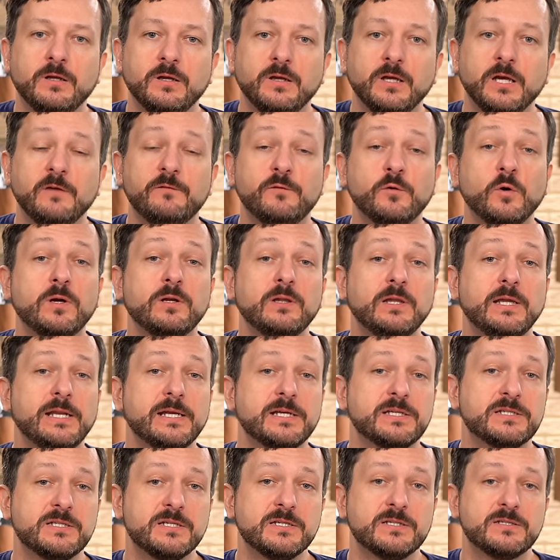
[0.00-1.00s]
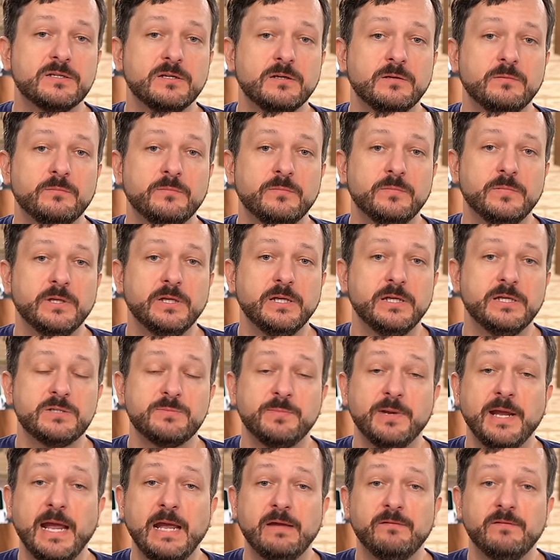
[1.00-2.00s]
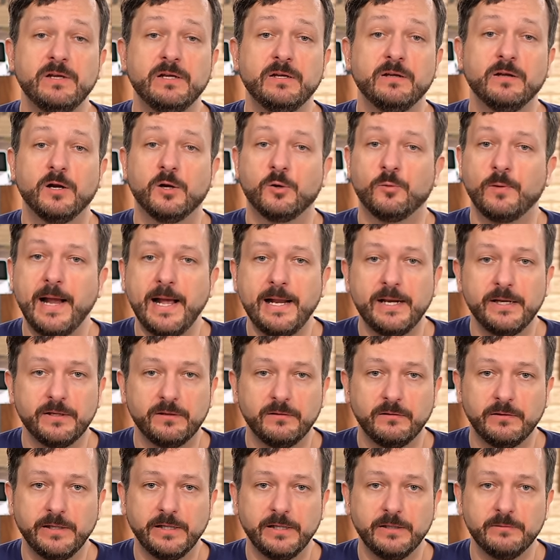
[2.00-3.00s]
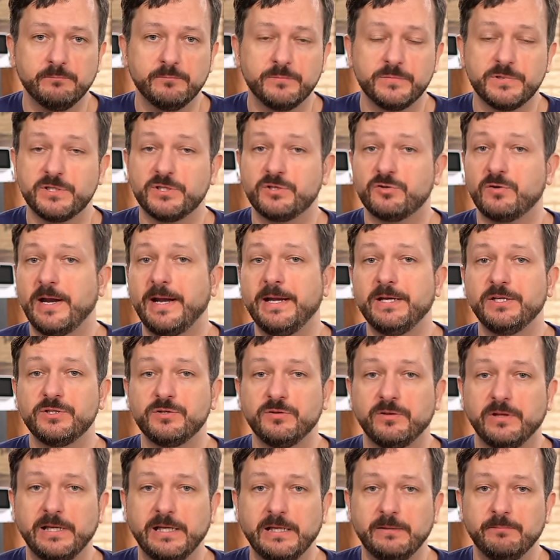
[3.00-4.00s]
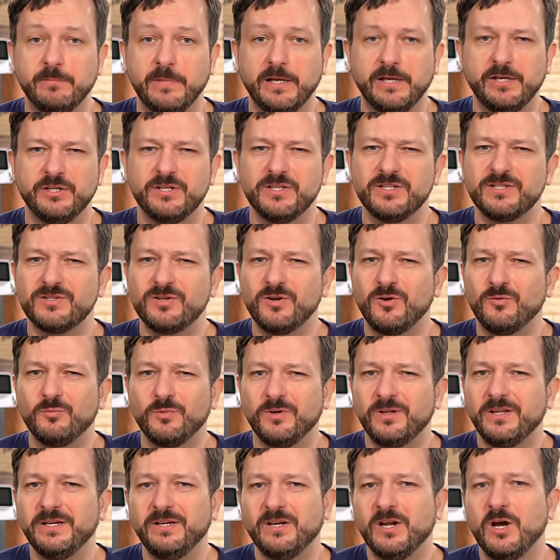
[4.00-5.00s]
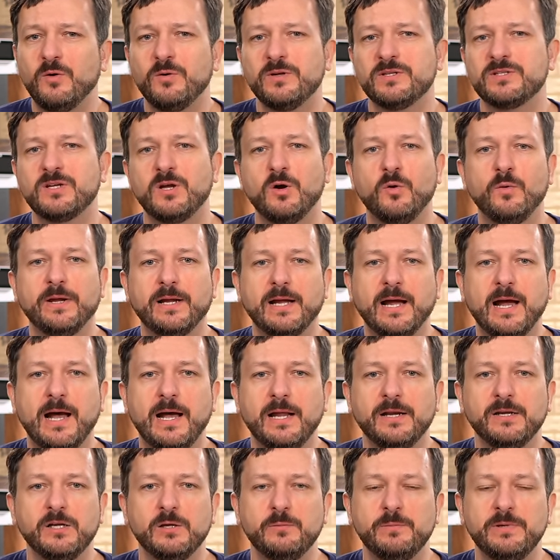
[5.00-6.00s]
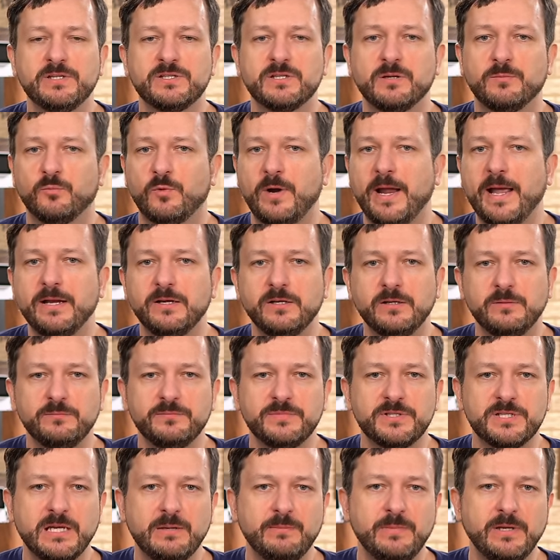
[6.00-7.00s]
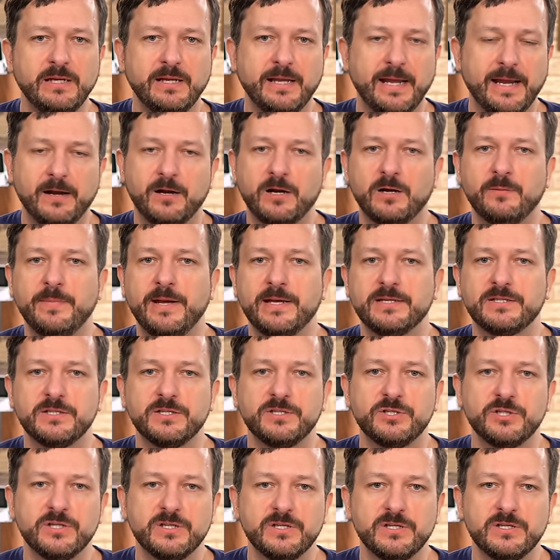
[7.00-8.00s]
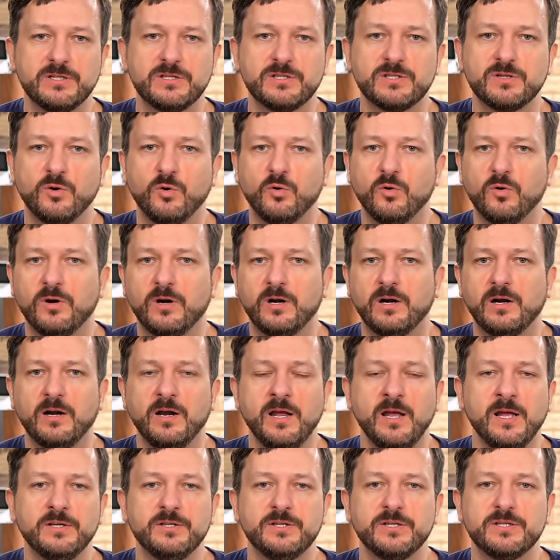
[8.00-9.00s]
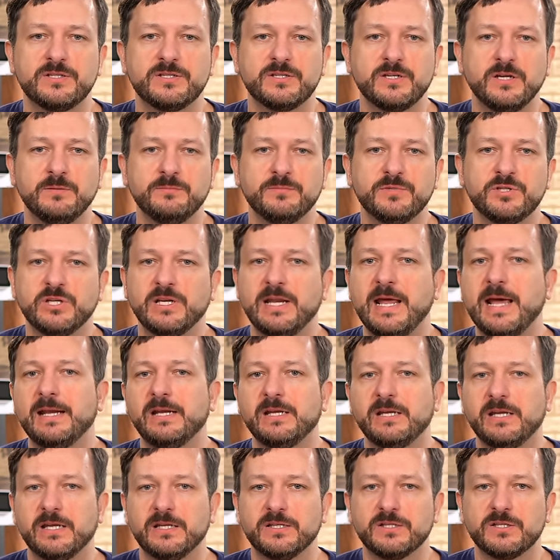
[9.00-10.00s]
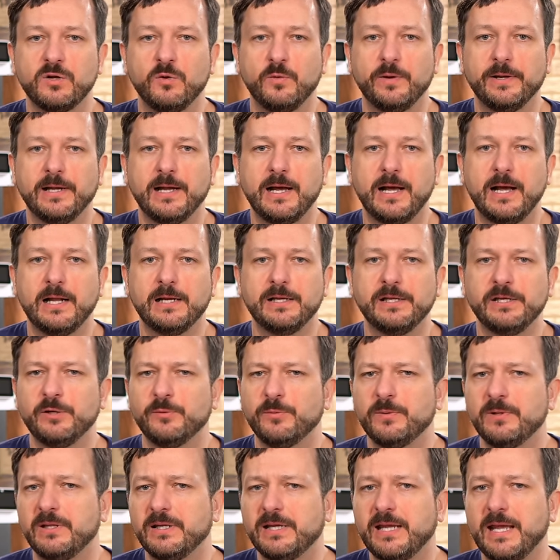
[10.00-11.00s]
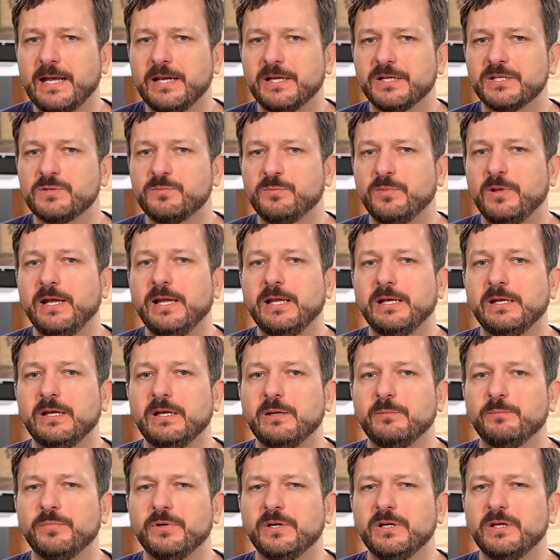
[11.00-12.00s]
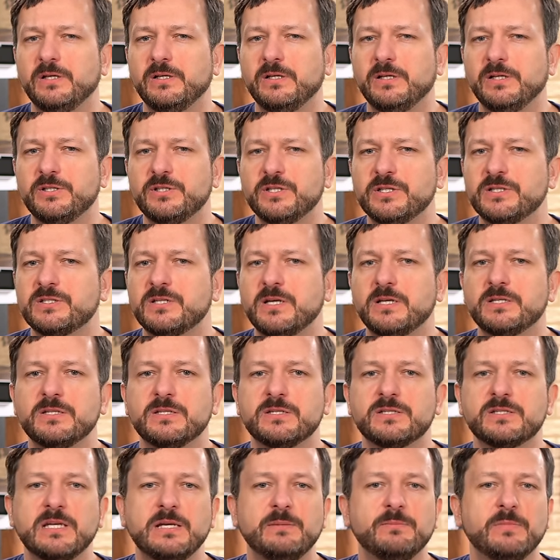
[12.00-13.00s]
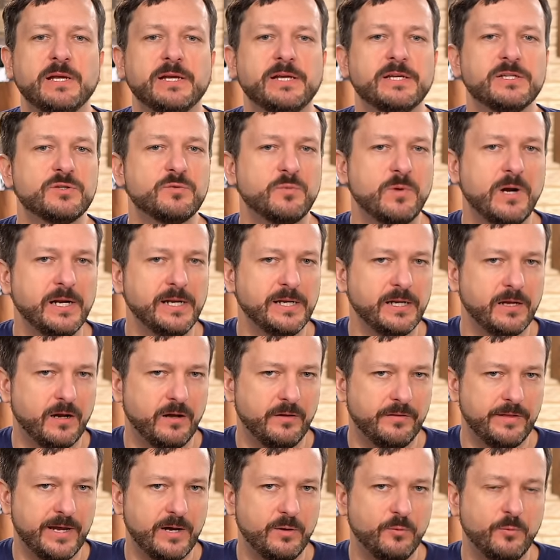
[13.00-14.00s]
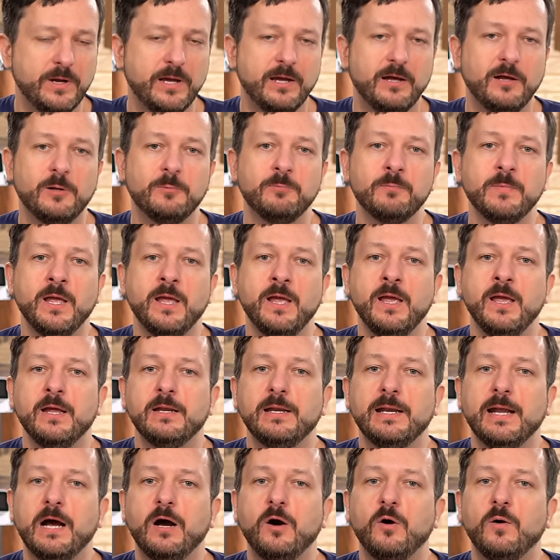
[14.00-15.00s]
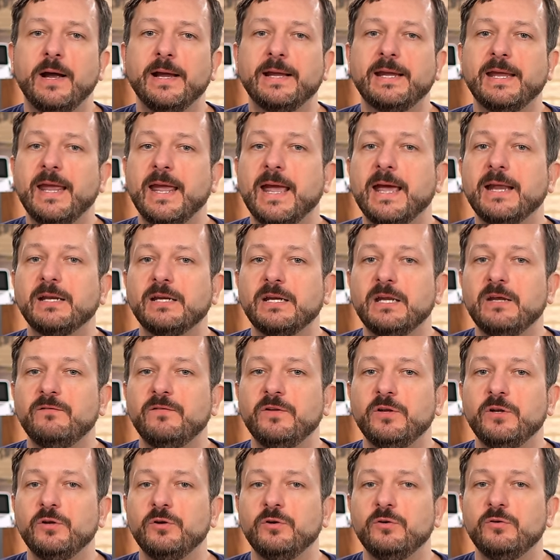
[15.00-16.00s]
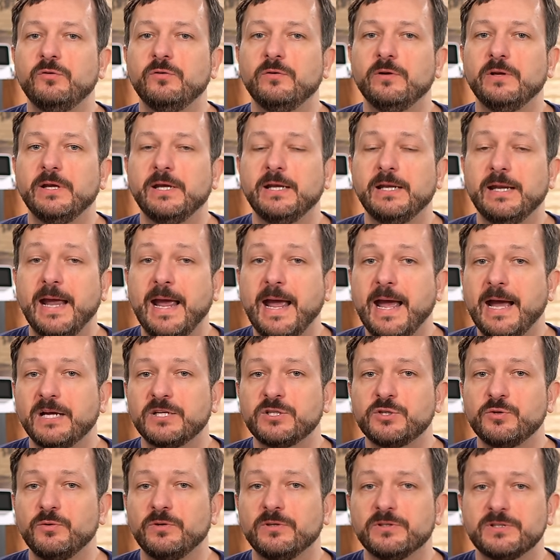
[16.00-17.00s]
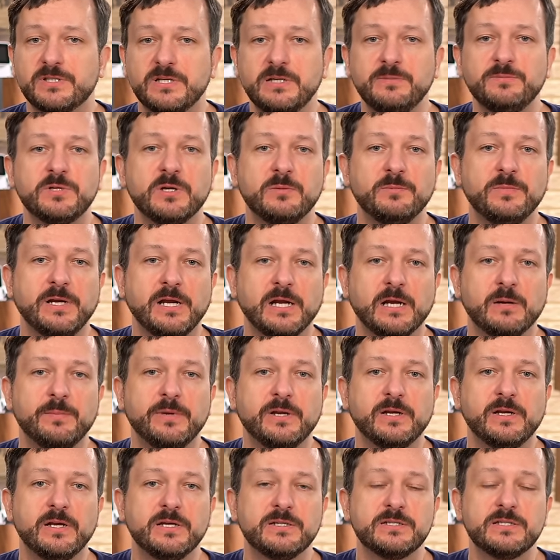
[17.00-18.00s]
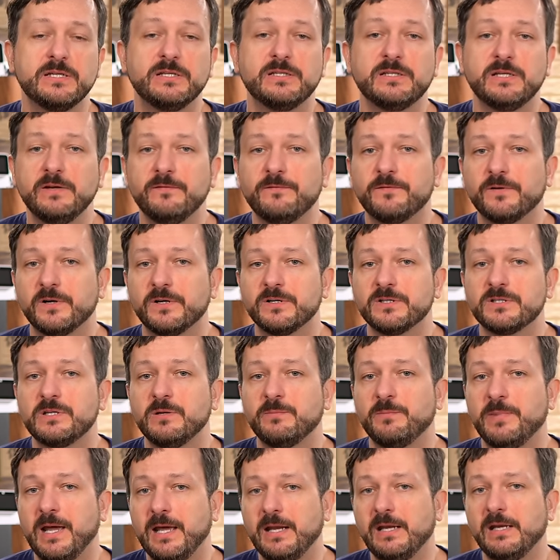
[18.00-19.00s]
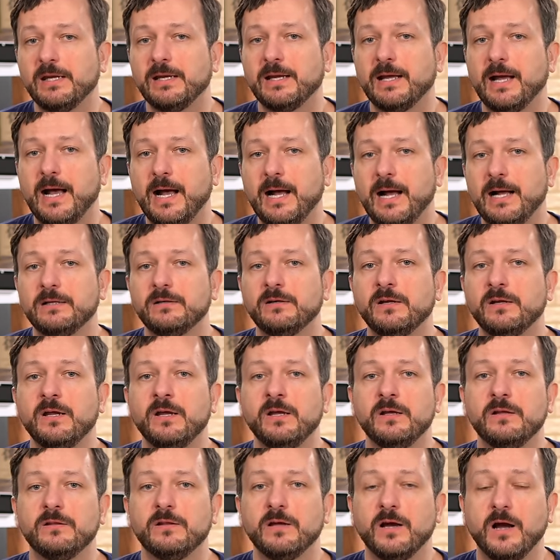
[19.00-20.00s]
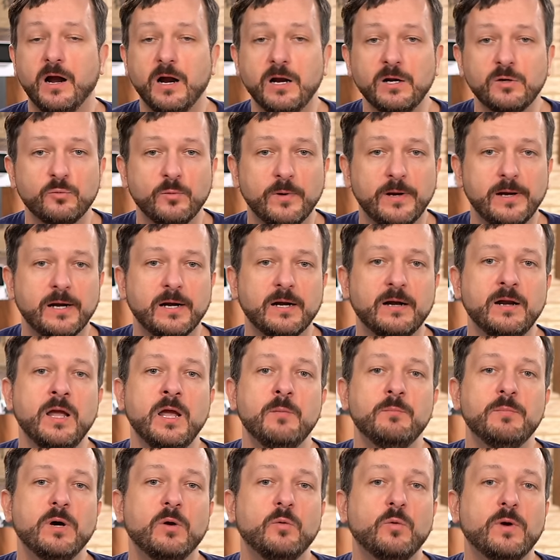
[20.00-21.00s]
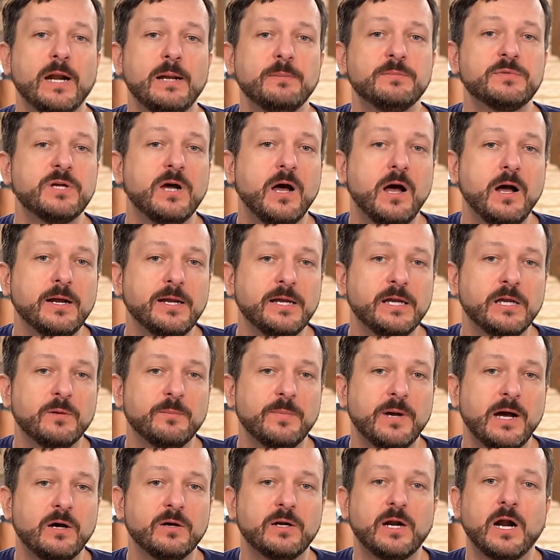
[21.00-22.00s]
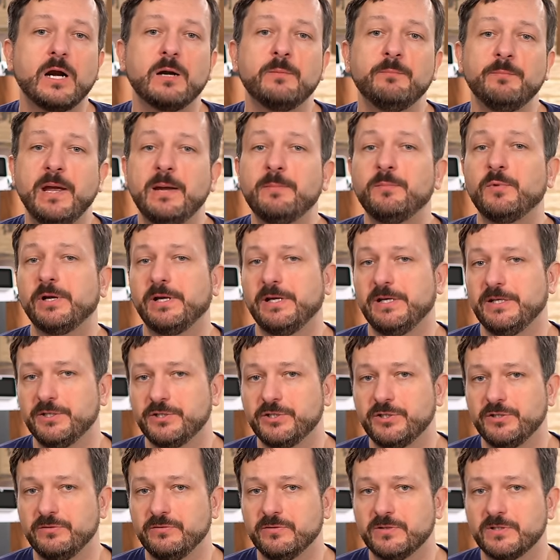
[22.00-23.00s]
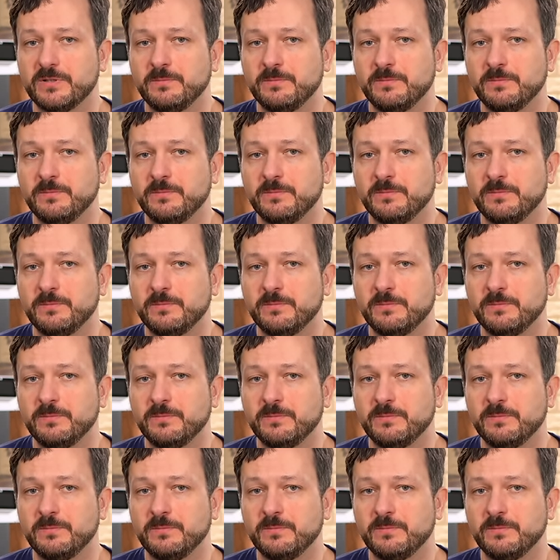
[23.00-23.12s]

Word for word: If your Linux system is behaving erratically, strangely, and you just don't really know what's going on, could be some random seeming error messages or just some shenanigans going on and you really can't explain it, but it just doesn't seem like it's running all that well. Now, I can't give you an actual symptom here because it differs depending on the hardware, but what I'm talking about are memory issues.